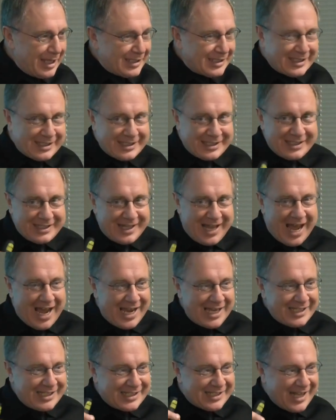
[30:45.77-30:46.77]

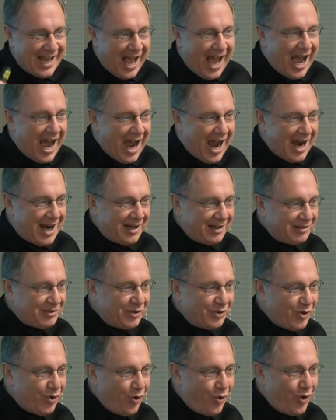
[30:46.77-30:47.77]
Slides are
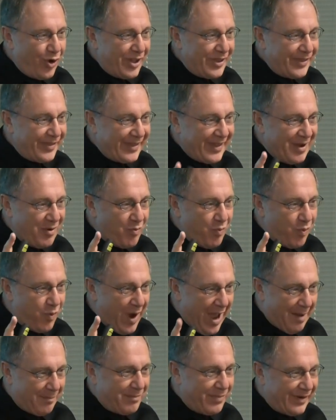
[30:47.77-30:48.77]
on the
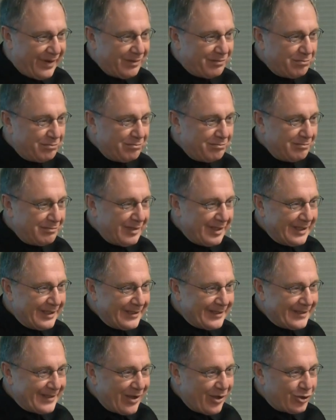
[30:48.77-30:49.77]
web.
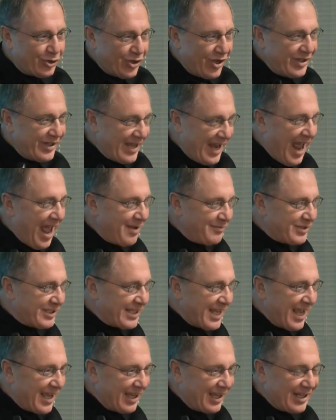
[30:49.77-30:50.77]
So it's not that I'm
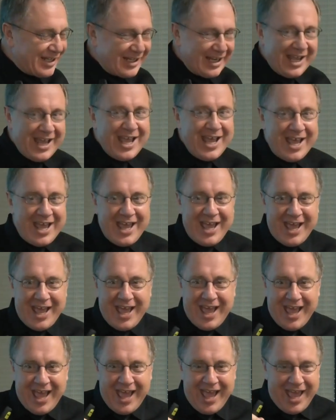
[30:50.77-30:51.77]
saying
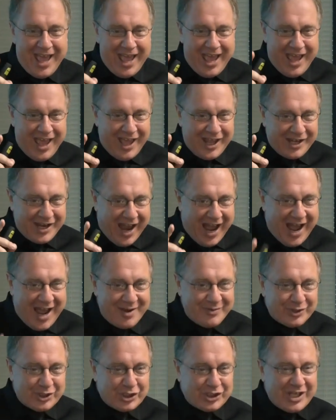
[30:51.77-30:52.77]
it. And
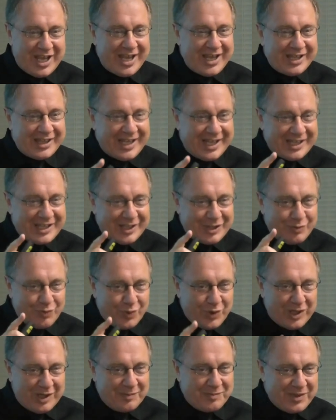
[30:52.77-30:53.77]
I was saying that it
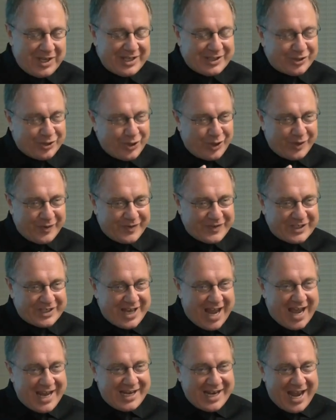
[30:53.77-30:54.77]
will be, sort of
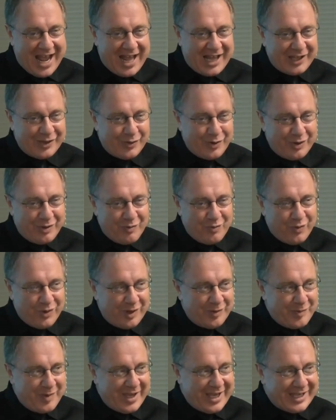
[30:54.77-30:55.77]
Stein algorithm
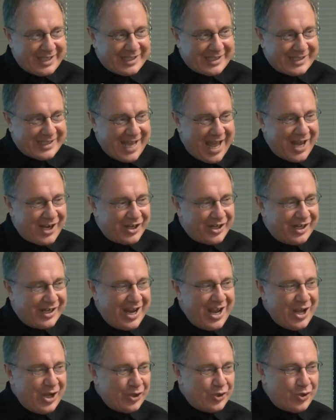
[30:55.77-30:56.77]
will be extended
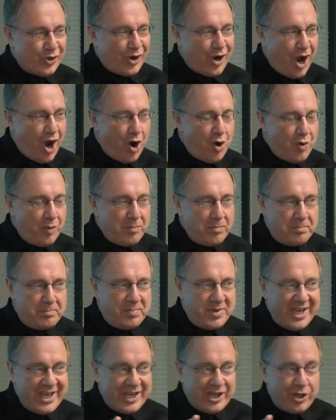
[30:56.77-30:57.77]
to go
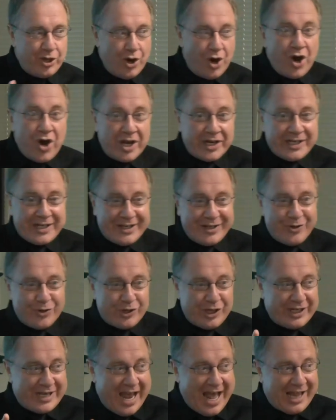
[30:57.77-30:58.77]
beyond
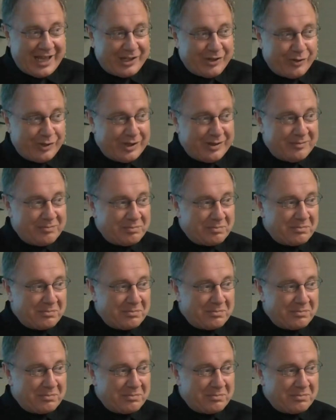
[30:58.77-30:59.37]
Euclid algorithm.